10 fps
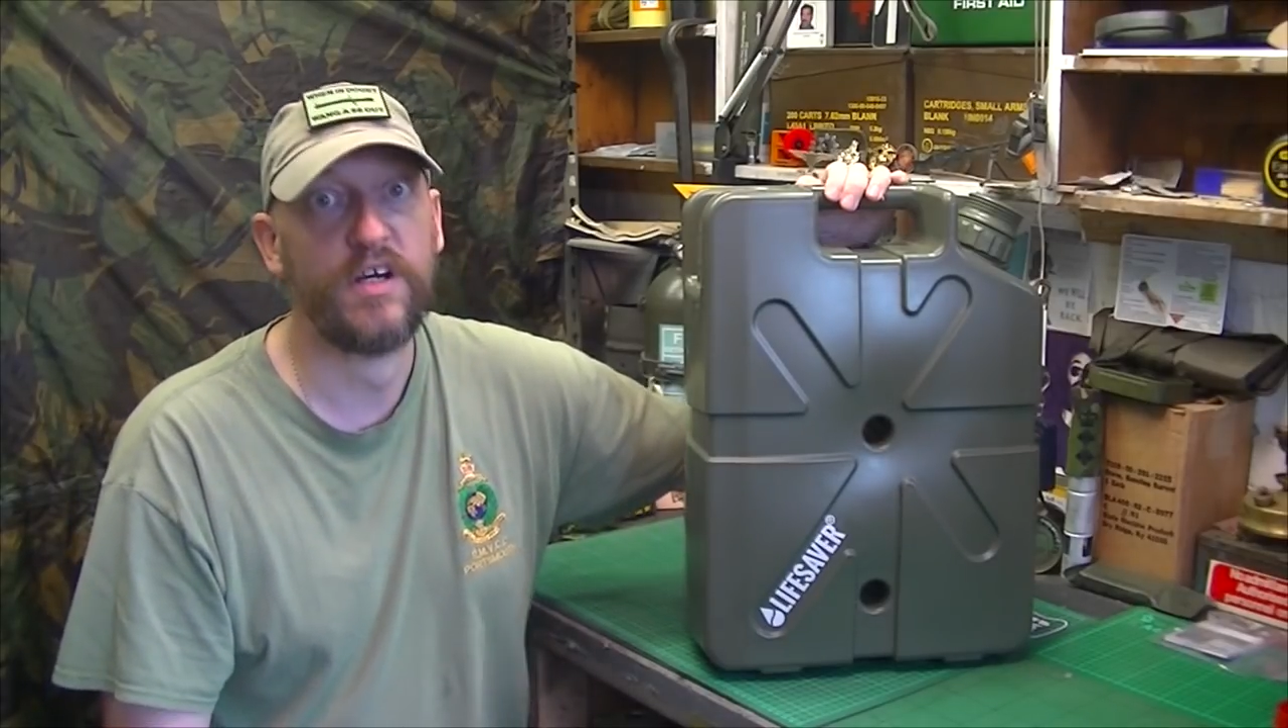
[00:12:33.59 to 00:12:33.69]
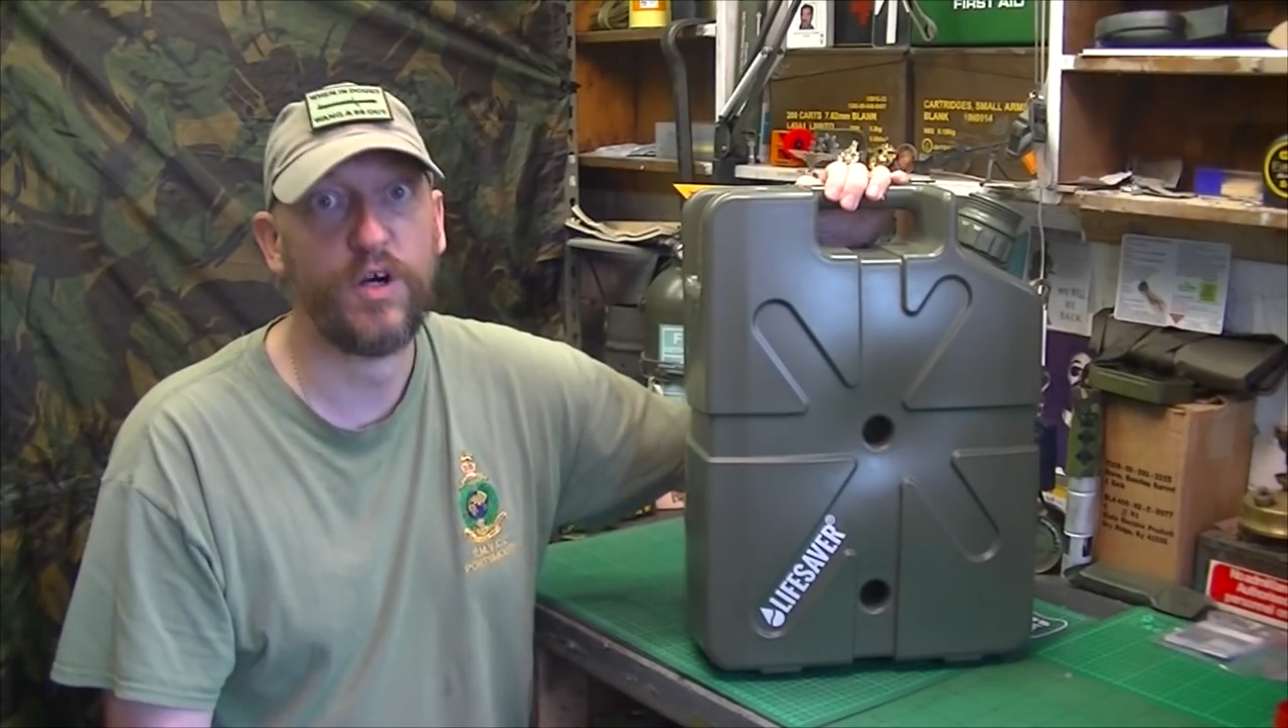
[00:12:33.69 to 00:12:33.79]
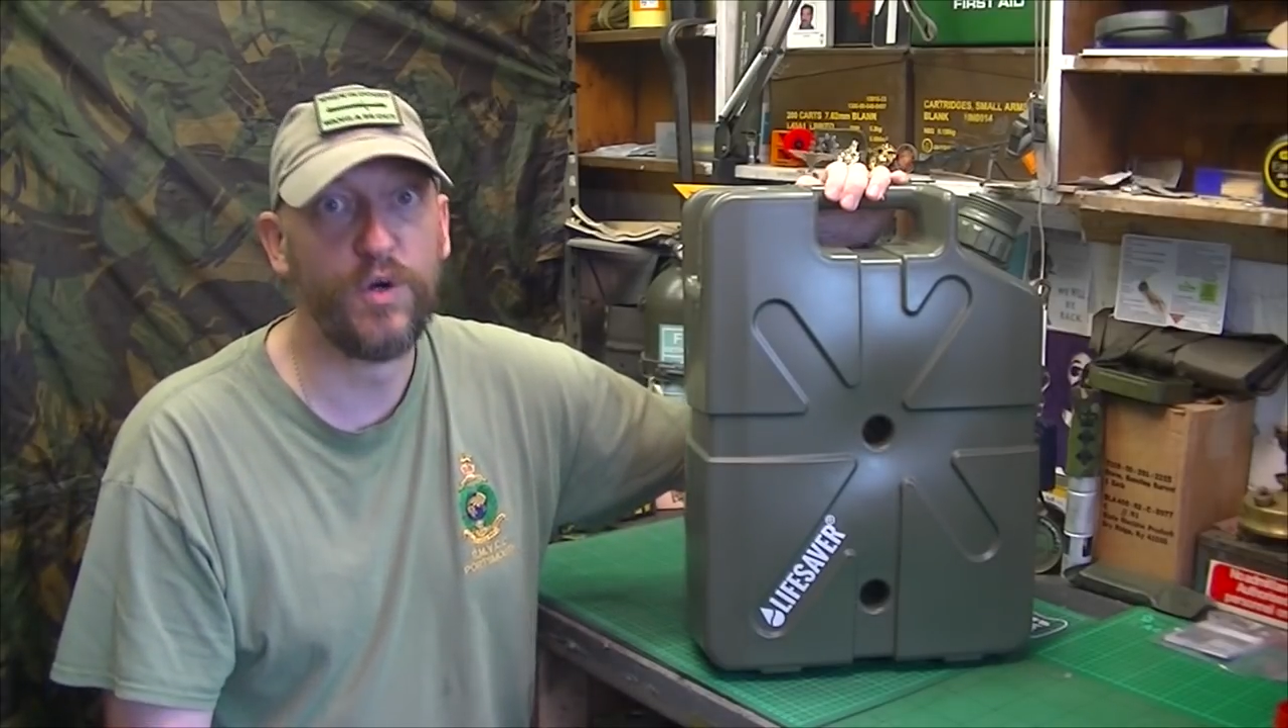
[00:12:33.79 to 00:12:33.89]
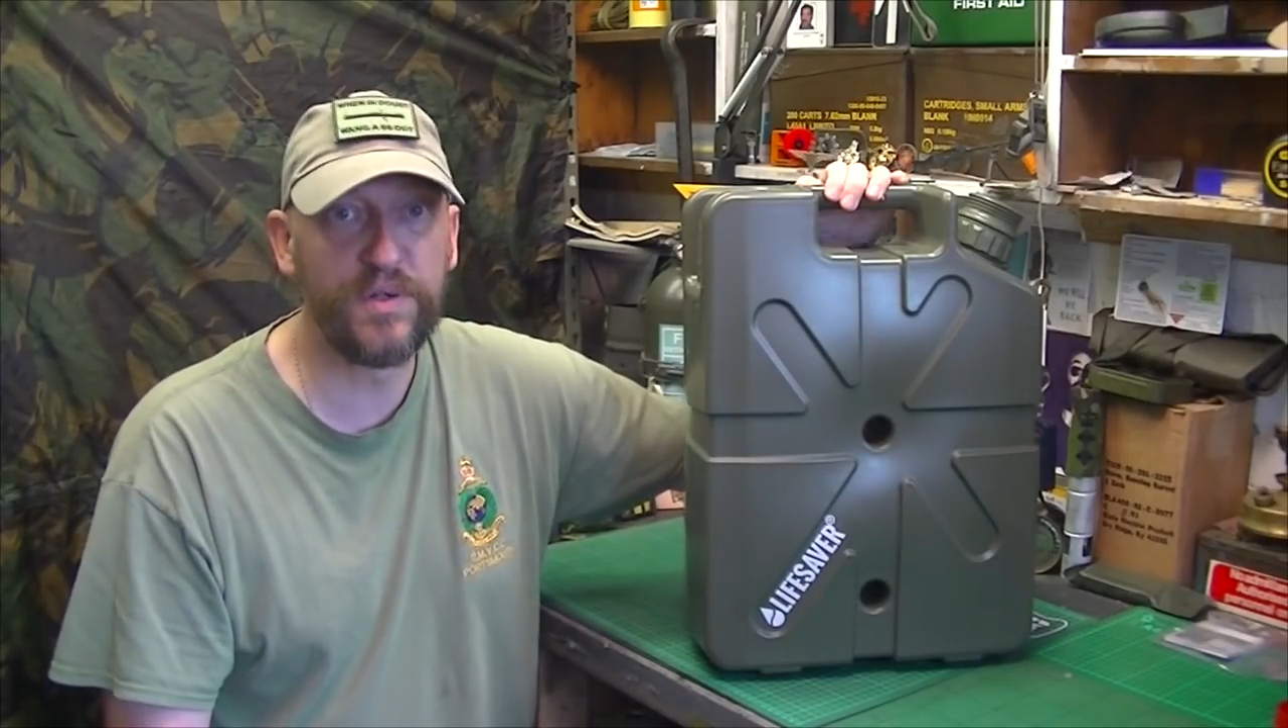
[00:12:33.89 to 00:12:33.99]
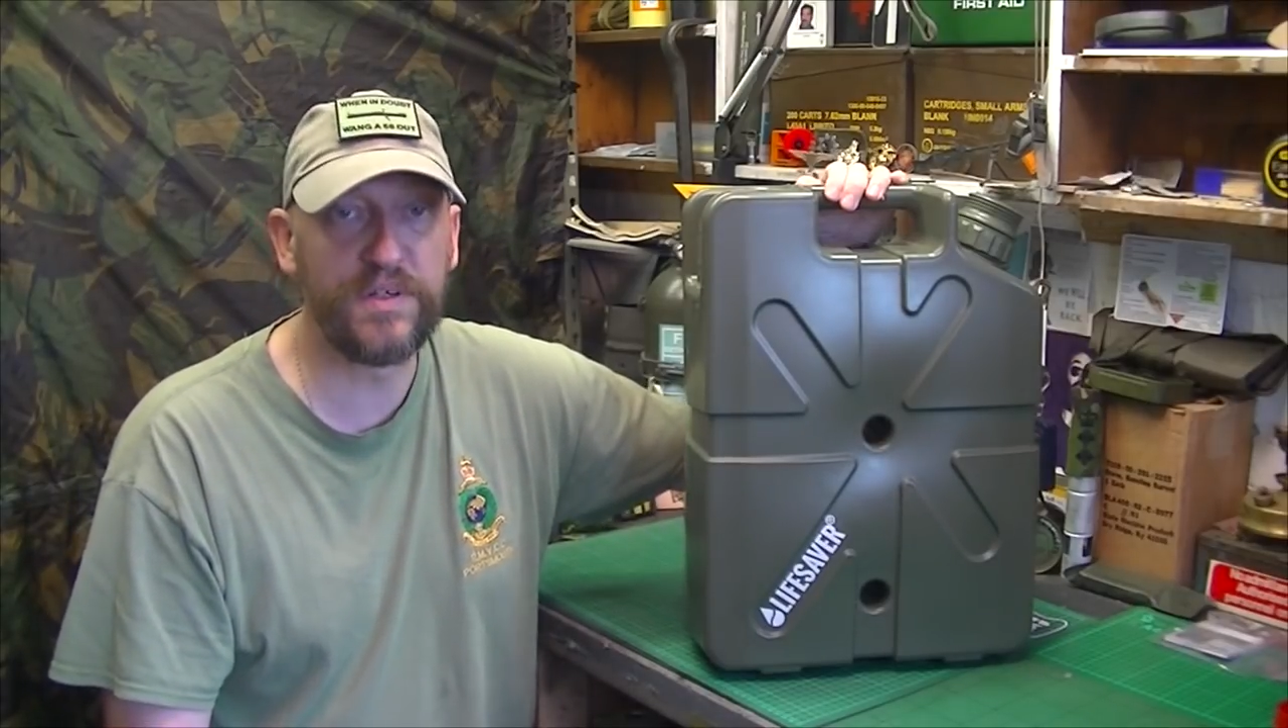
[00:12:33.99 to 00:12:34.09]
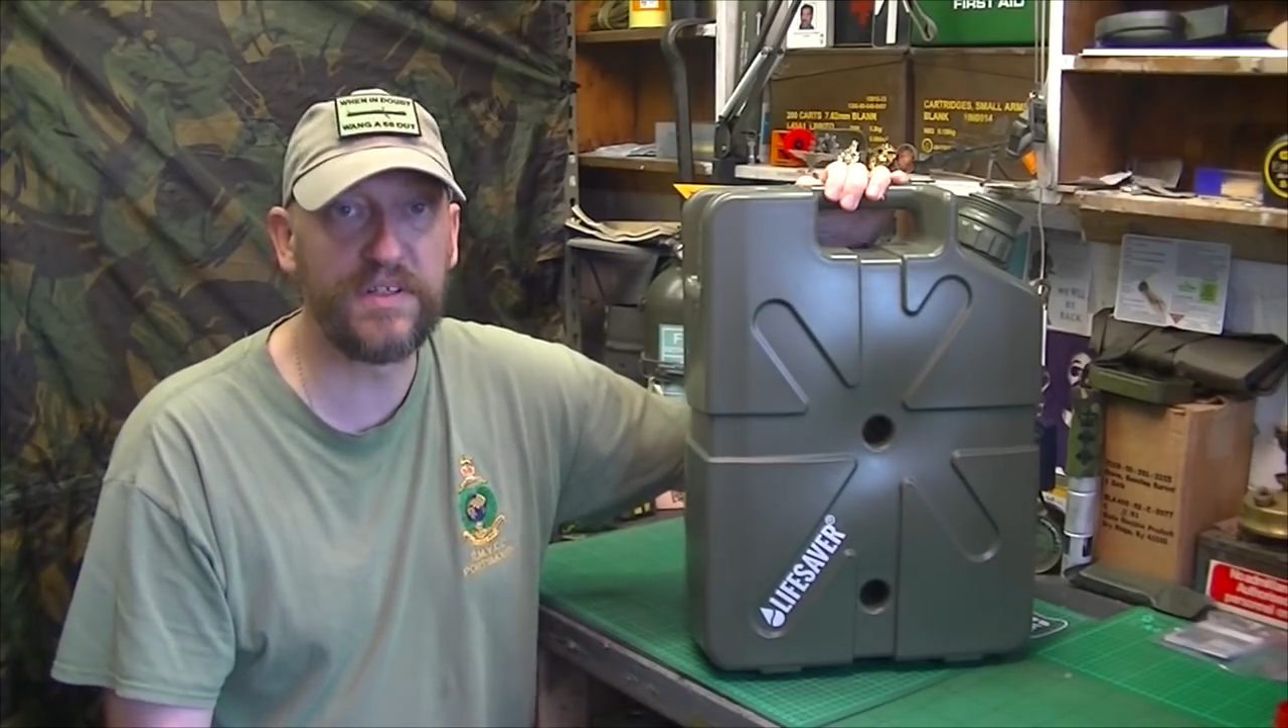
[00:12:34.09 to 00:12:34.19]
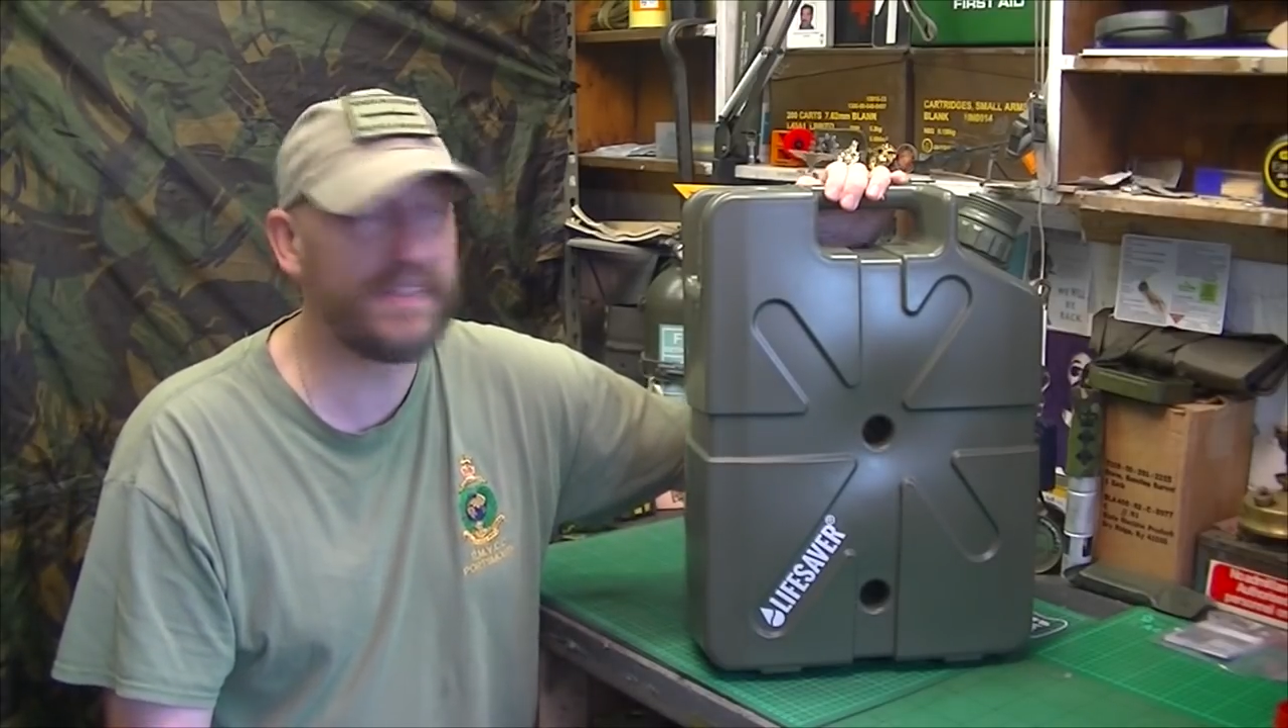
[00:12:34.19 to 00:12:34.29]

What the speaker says: all good,